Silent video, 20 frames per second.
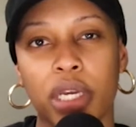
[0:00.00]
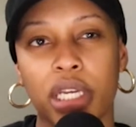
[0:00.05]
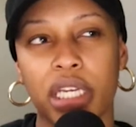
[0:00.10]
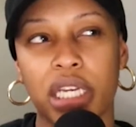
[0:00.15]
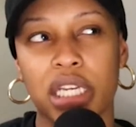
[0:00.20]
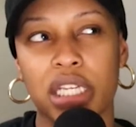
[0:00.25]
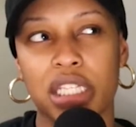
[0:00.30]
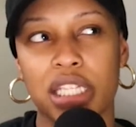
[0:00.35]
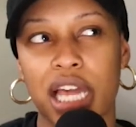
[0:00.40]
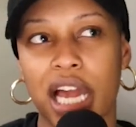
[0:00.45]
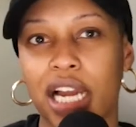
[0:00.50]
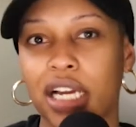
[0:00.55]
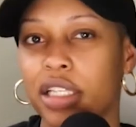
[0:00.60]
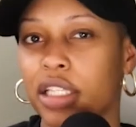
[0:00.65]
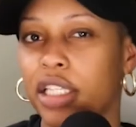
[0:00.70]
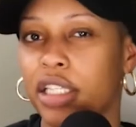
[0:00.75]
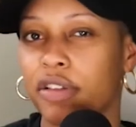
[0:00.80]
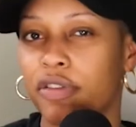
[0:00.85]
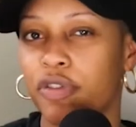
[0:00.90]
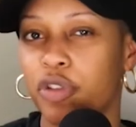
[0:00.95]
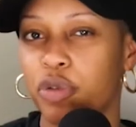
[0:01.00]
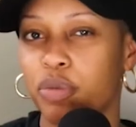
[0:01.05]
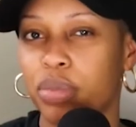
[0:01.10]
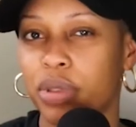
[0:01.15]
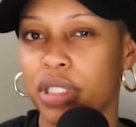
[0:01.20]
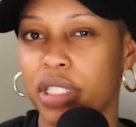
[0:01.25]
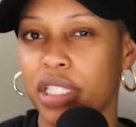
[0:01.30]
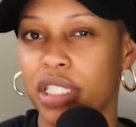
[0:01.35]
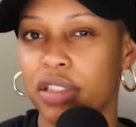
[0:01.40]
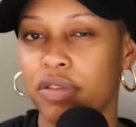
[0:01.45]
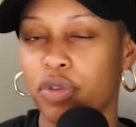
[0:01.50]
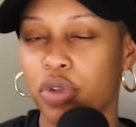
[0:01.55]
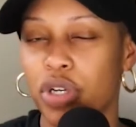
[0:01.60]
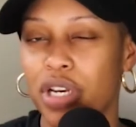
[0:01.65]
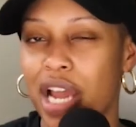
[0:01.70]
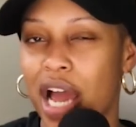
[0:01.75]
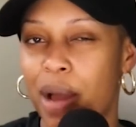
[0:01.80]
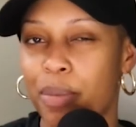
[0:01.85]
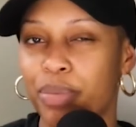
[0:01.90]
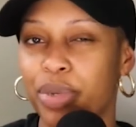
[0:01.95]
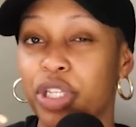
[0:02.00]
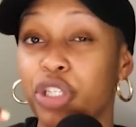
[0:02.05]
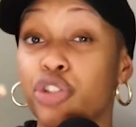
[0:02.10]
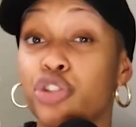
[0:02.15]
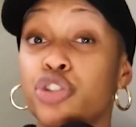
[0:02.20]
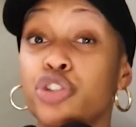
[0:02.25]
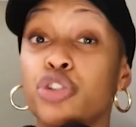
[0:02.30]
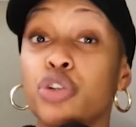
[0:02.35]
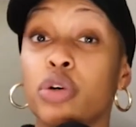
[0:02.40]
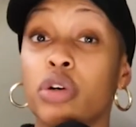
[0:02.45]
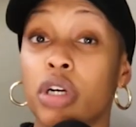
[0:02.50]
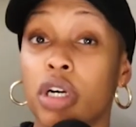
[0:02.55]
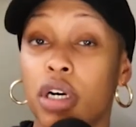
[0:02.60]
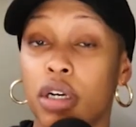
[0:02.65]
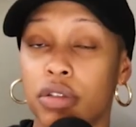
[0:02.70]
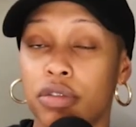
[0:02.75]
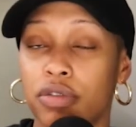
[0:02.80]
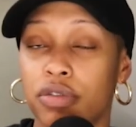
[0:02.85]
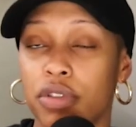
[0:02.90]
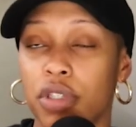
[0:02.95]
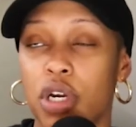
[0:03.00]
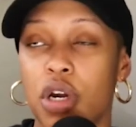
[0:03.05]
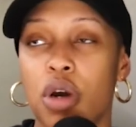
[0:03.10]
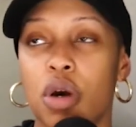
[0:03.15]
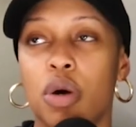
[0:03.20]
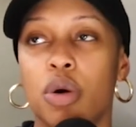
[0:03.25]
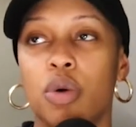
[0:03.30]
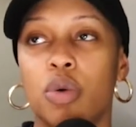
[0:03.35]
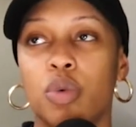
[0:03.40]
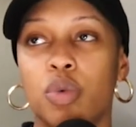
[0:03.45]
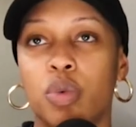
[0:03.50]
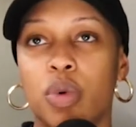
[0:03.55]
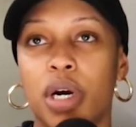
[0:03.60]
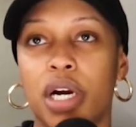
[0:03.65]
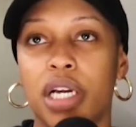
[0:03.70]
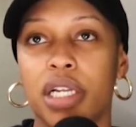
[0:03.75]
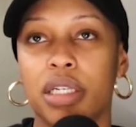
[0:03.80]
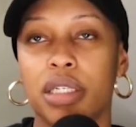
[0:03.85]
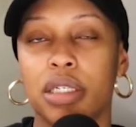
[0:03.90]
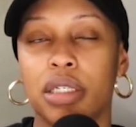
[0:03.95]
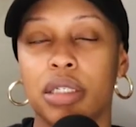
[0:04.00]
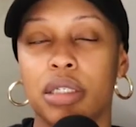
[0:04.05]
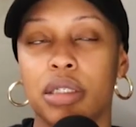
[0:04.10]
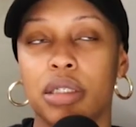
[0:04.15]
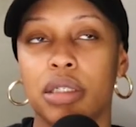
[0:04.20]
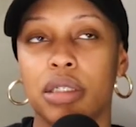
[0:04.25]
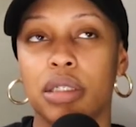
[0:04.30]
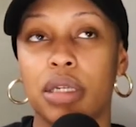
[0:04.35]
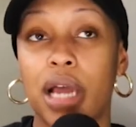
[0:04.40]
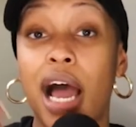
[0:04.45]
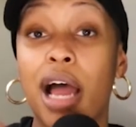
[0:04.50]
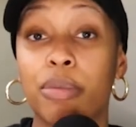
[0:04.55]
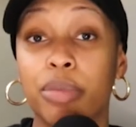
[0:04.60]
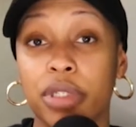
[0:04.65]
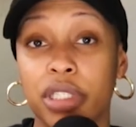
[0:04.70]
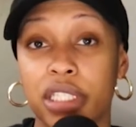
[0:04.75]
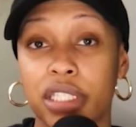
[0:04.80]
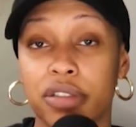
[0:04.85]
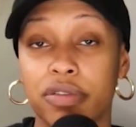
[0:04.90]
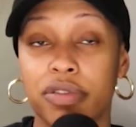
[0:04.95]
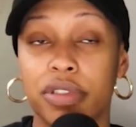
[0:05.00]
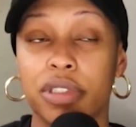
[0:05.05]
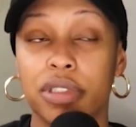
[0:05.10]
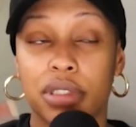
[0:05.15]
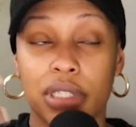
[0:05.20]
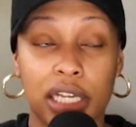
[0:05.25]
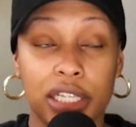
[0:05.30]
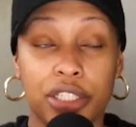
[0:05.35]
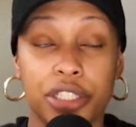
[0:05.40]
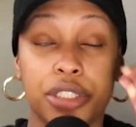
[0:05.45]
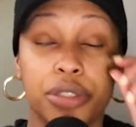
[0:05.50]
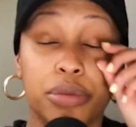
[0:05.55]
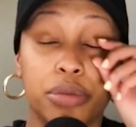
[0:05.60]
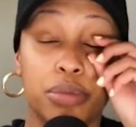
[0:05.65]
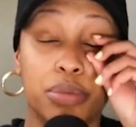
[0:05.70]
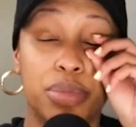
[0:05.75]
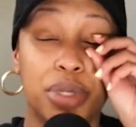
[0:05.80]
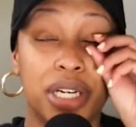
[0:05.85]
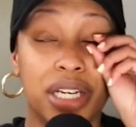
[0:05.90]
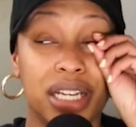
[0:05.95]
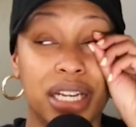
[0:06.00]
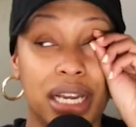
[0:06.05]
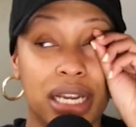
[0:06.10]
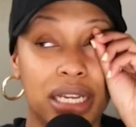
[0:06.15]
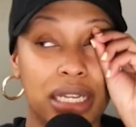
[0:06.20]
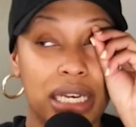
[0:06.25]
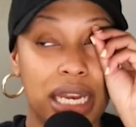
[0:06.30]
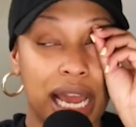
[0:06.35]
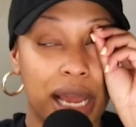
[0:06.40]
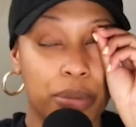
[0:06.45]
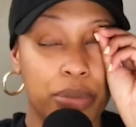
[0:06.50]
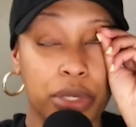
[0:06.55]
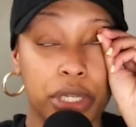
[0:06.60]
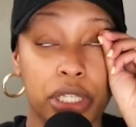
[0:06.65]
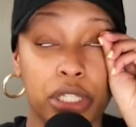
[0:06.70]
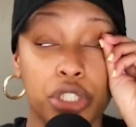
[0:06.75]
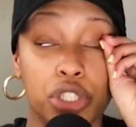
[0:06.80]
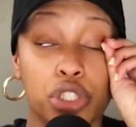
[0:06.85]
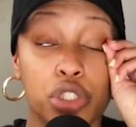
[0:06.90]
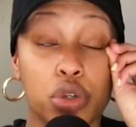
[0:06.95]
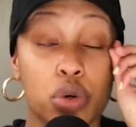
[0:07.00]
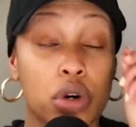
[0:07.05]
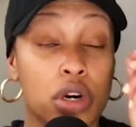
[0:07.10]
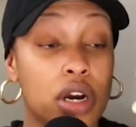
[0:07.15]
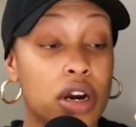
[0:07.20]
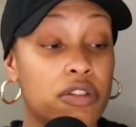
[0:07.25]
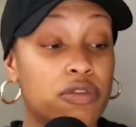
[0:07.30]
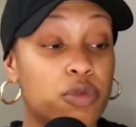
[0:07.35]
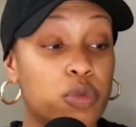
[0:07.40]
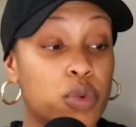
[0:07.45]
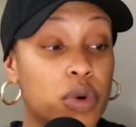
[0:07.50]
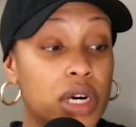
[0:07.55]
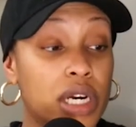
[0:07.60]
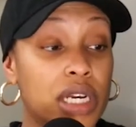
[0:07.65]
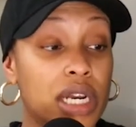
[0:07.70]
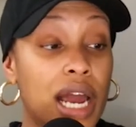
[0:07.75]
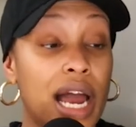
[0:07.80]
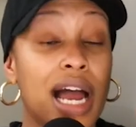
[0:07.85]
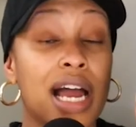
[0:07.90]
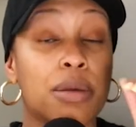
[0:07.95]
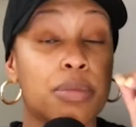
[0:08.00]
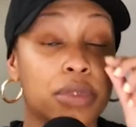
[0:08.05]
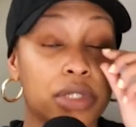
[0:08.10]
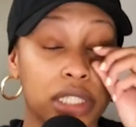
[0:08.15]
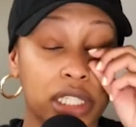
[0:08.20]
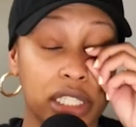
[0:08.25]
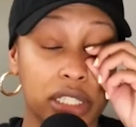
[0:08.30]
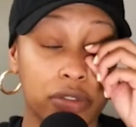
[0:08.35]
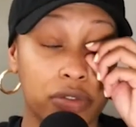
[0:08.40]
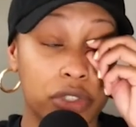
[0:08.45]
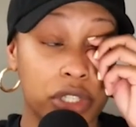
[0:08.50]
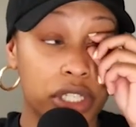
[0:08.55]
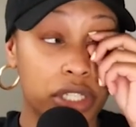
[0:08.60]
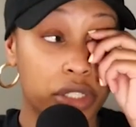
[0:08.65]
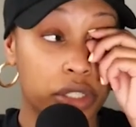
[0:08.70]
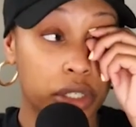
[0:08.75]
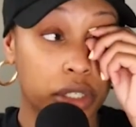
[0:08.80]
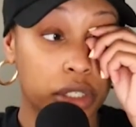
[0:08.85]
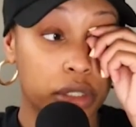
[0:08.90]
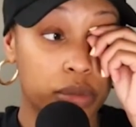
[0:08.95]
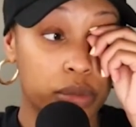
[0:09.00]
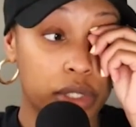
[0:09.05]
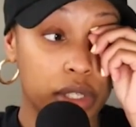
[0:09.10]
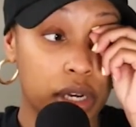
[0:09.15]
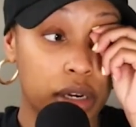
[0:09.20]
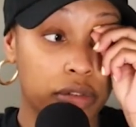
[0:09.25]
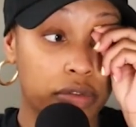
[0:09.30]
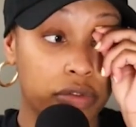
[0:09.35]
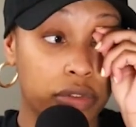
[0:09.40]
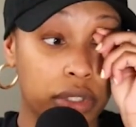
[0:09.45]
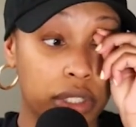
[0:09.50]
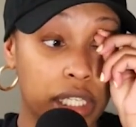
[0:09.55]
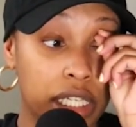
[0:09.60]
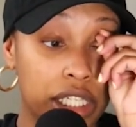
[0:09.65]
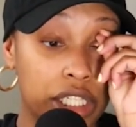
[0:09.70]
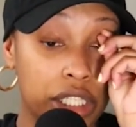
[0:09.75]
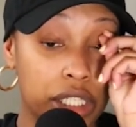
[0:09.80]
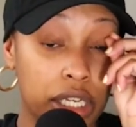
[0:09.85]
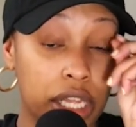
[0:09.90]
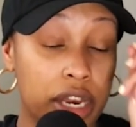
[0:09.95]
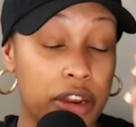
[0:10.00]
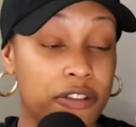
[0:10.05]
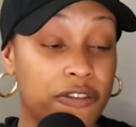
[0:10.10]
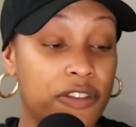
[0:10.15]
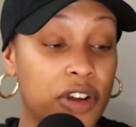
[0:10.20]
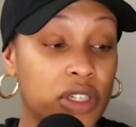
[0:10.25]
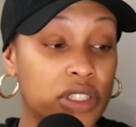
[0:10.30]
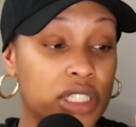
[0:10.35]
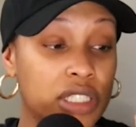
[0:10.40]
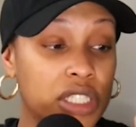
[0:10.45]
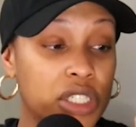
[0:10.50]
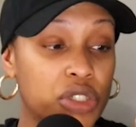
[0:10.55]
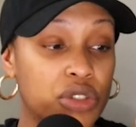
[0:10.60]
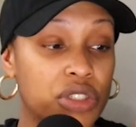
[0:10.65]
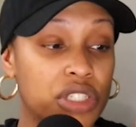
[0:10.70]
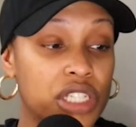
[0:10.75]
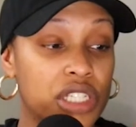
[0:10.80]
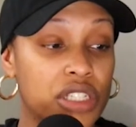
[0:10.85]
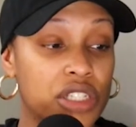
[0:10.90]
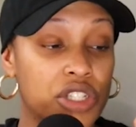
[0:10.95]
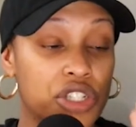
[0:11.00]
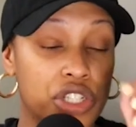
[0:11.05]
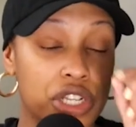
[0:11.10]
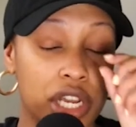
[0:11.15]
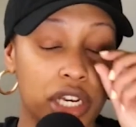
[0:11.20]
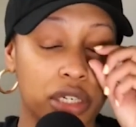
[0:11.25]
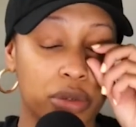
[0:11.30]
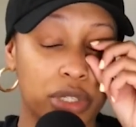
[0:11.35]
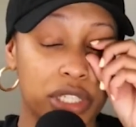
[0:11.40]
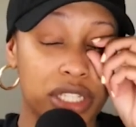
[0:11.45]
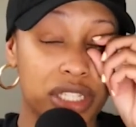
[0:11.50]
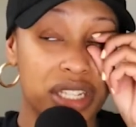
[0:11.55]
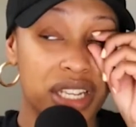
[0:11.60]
exactly if you believe, or not being sure of what I believe, not you, but not being sure of what I believed in terms of religion. And it felt a little disingenuous